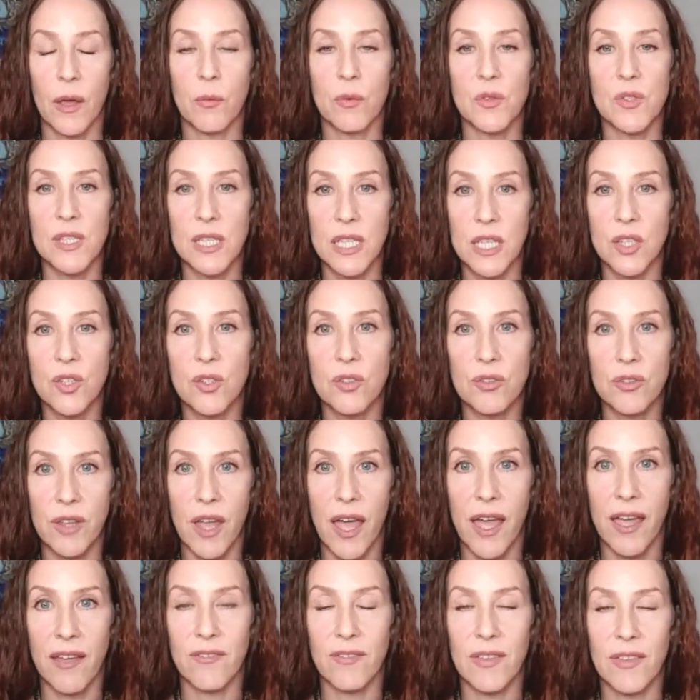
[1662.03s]
that was in
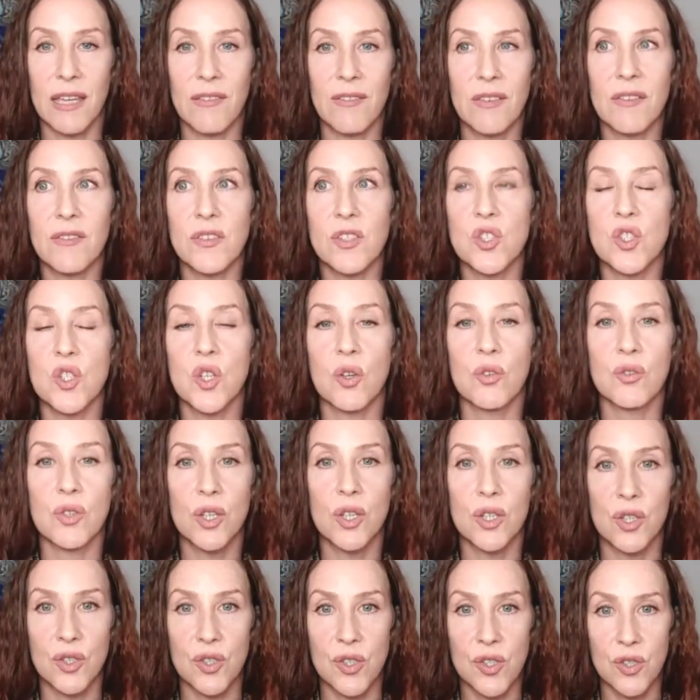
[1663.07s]
your life, even if it's no
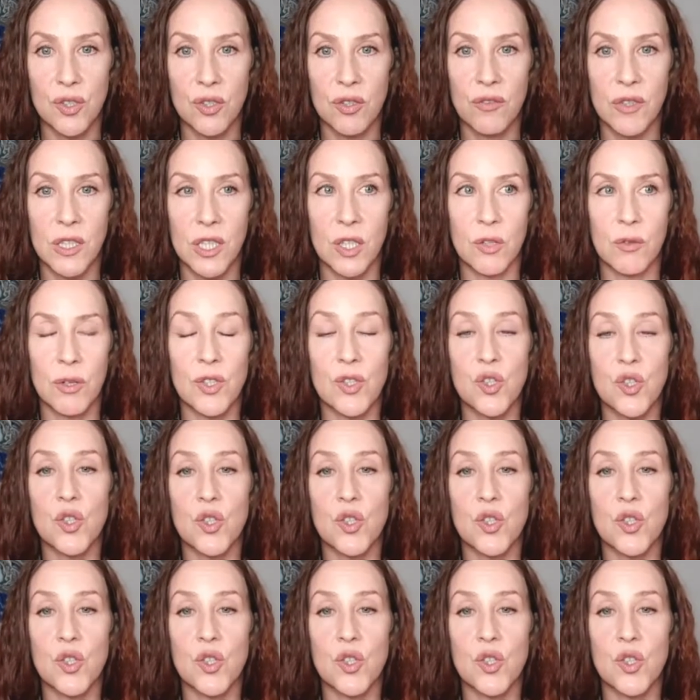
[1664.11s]
longer serving you,